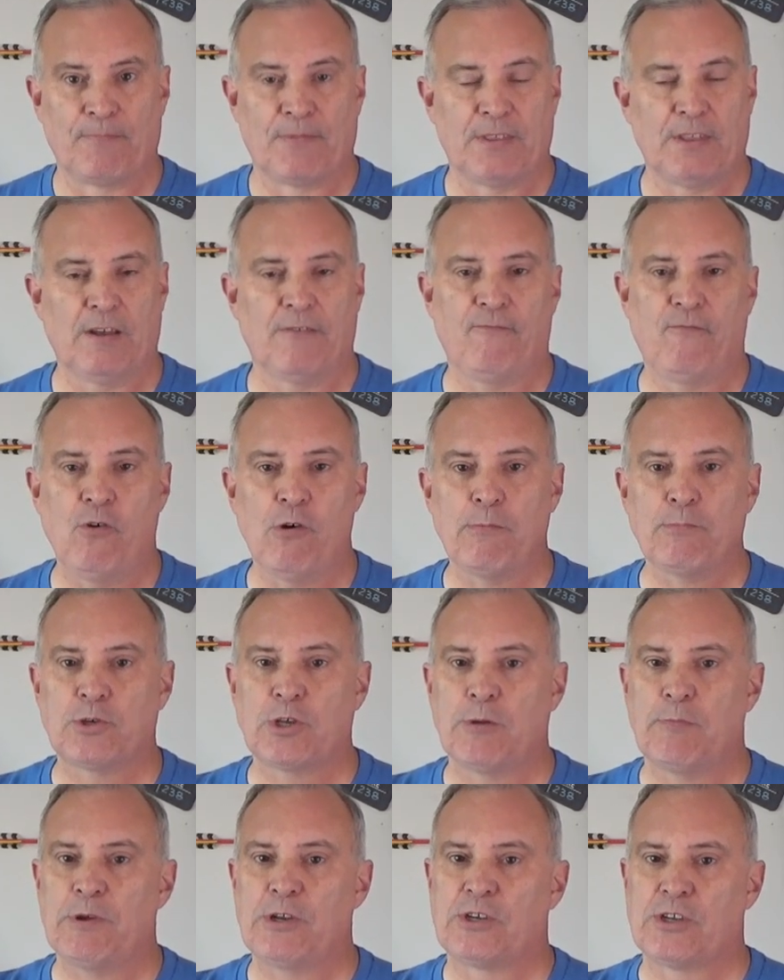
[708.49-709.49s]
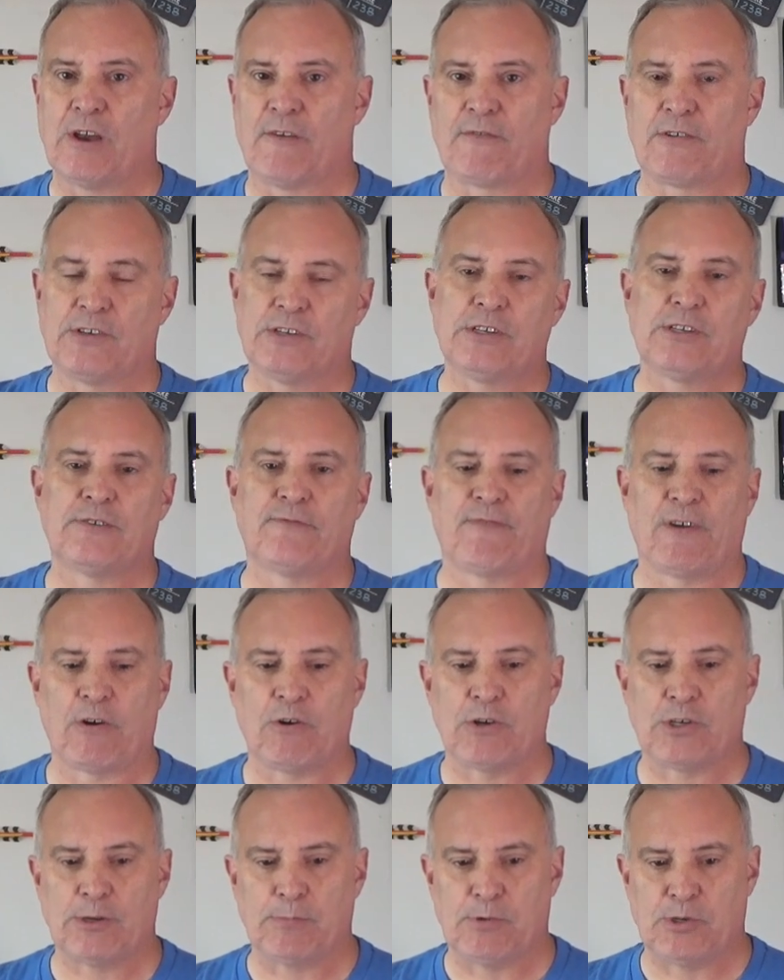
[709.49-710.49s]
Now form's going to be tough because this is
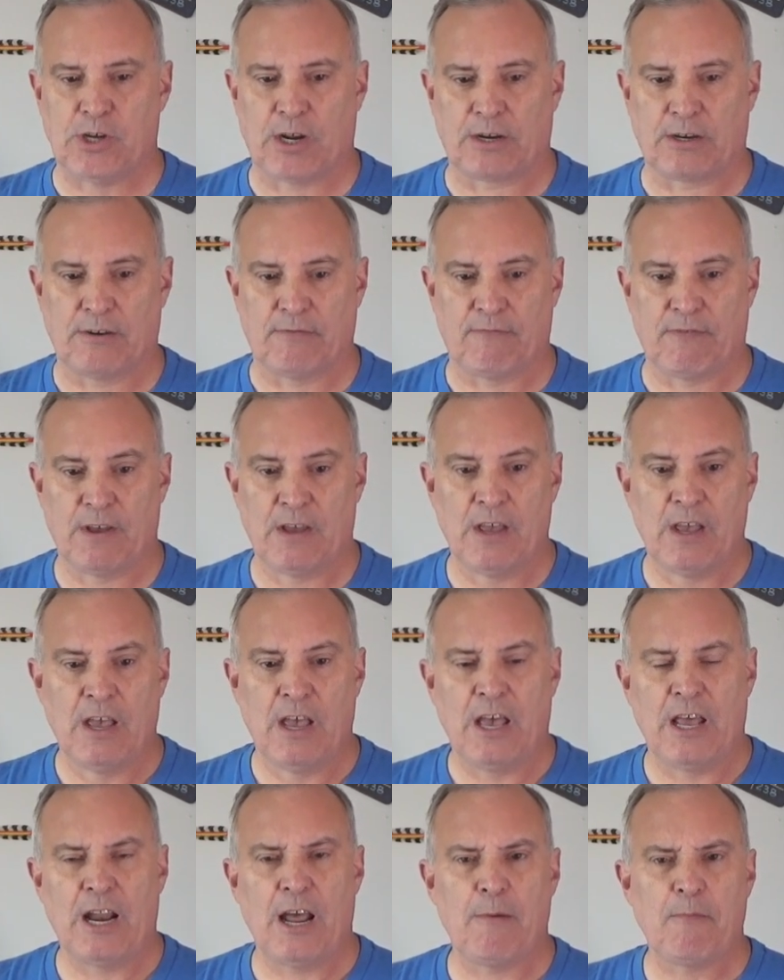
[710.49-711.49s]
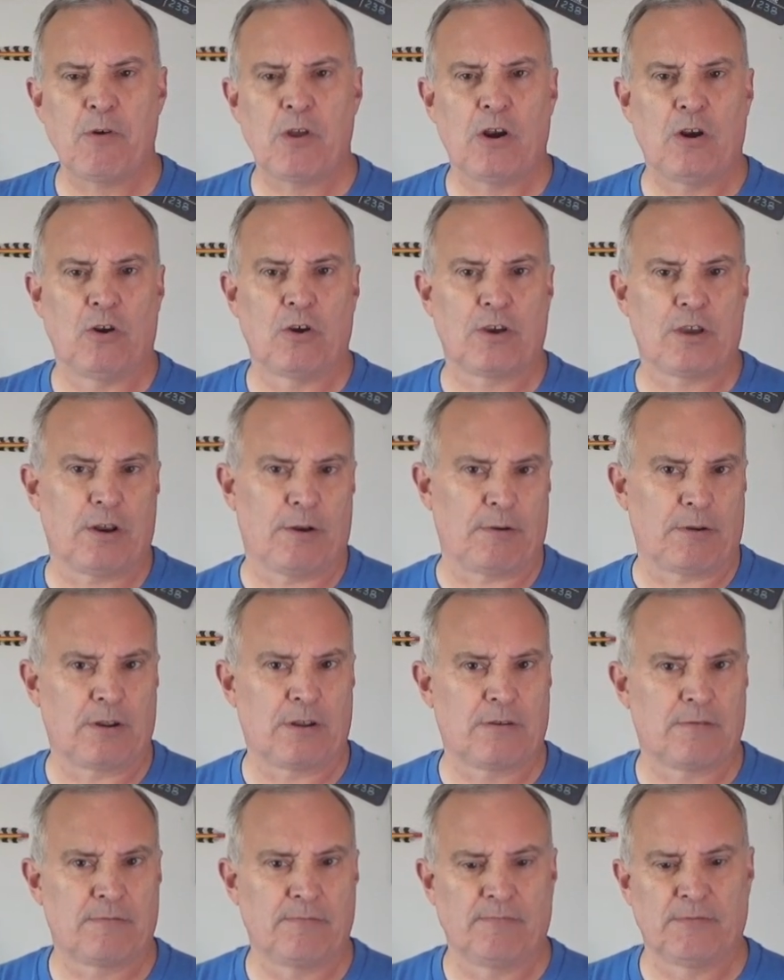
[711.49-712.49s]
very subjective, and I'm going to look
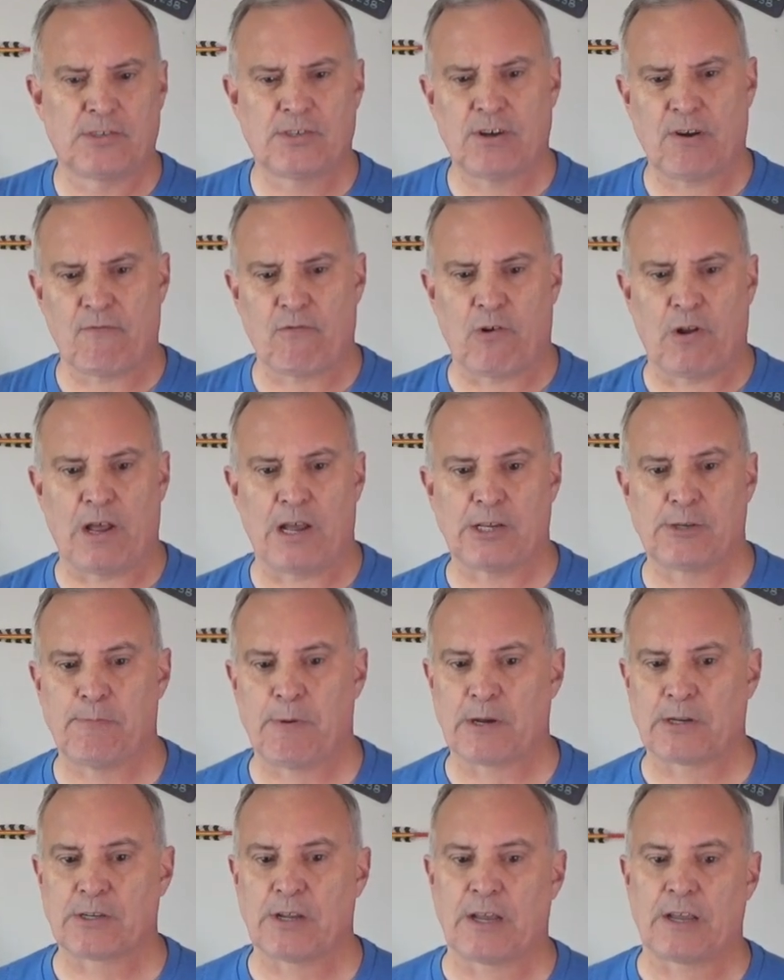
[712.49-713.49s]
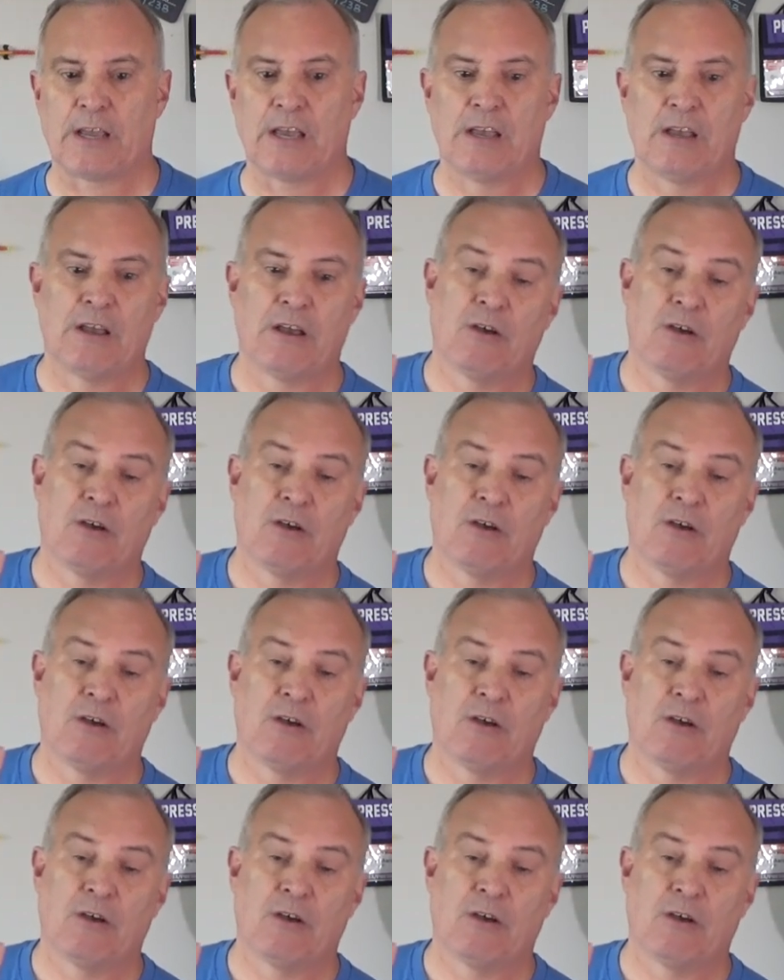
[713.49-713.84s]
at several aspects like